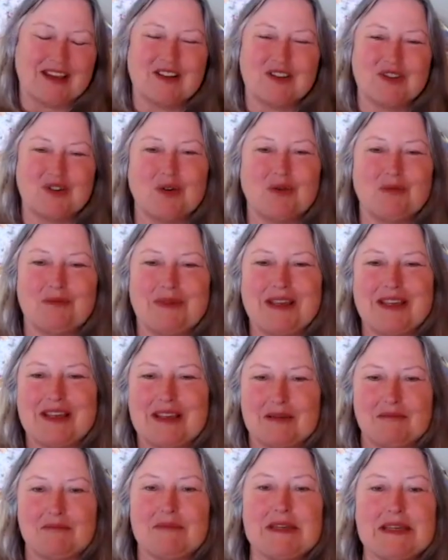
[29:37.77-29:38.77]
don't make
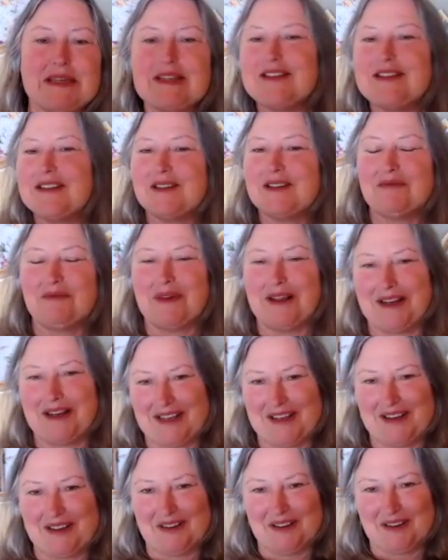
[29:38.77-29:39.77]
immediate
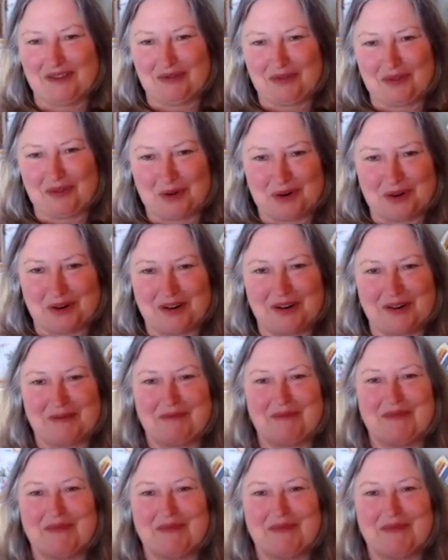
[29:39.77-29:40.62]
money for